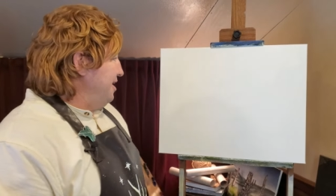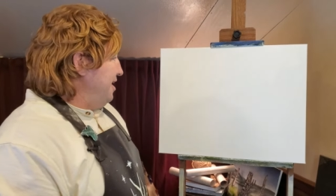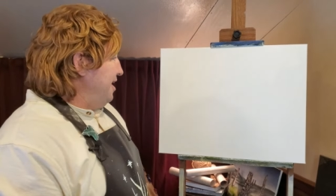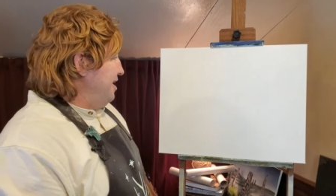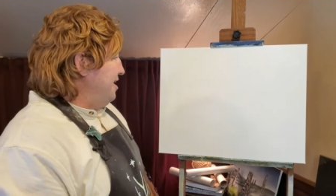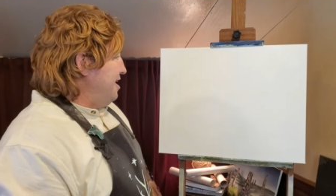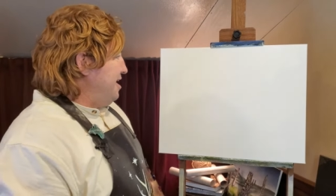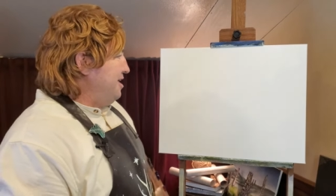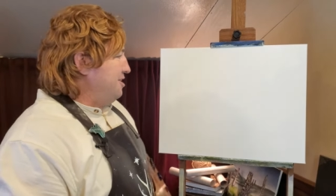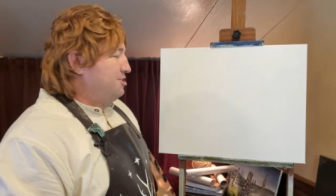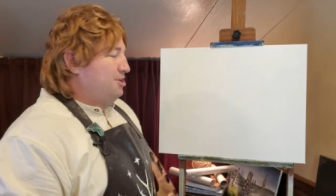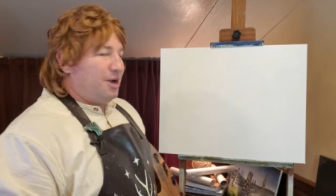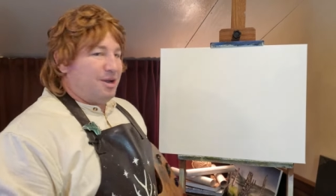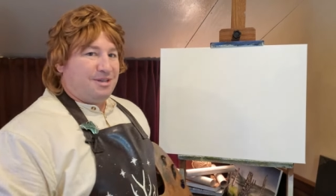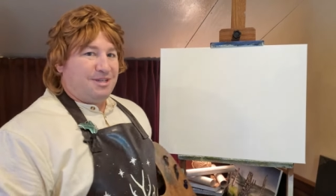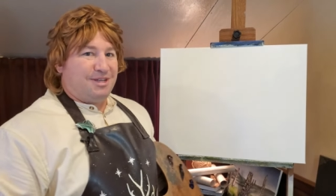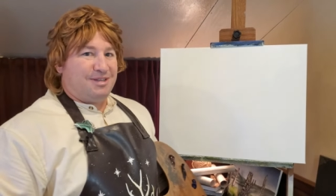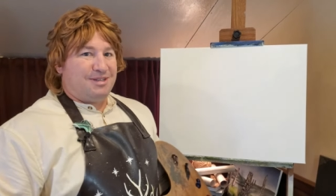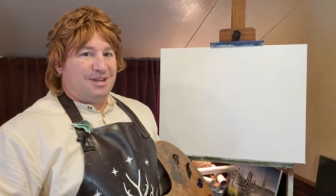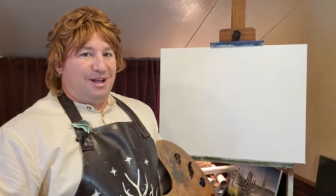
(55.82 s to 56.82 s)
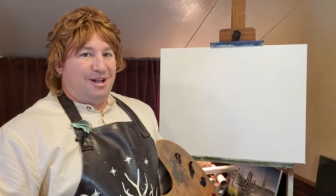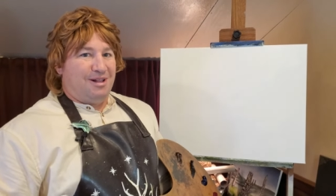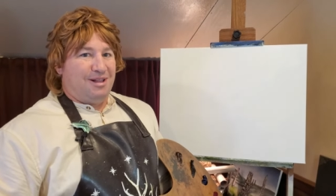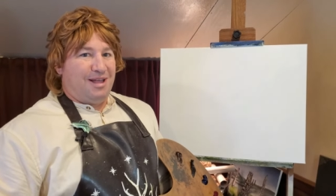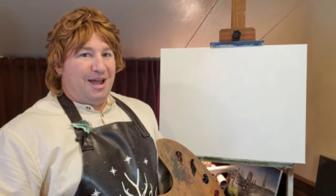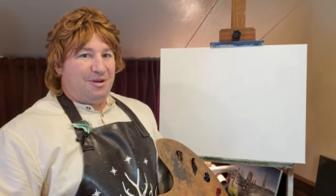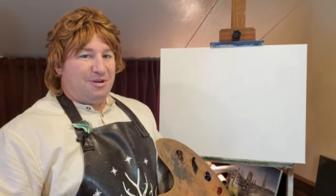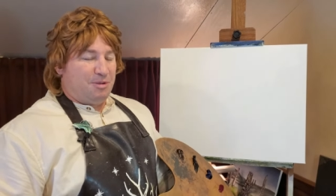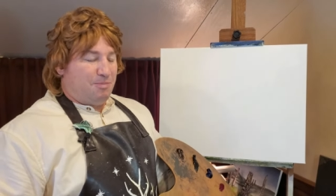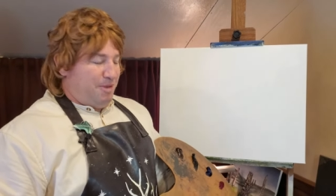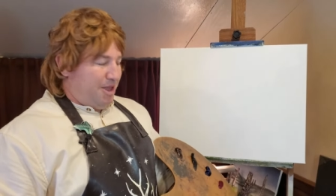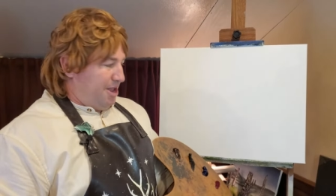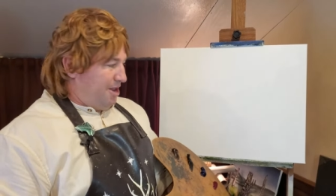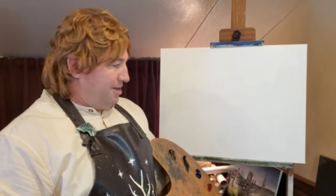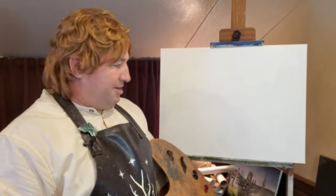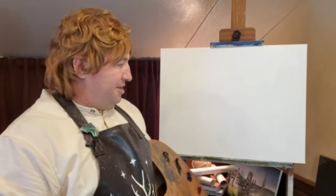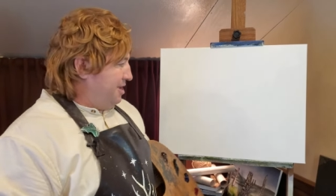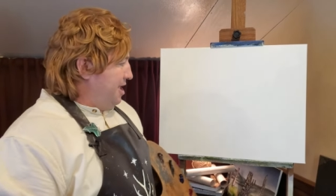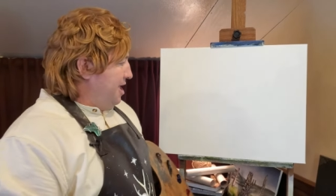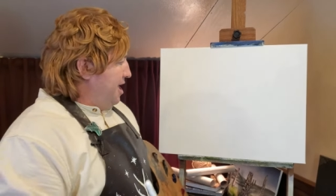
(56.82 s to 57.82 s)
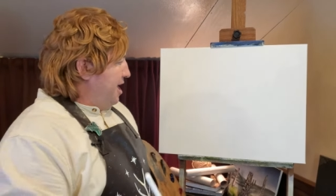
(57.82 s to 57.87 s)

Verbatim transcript: and he taught us all how to paint.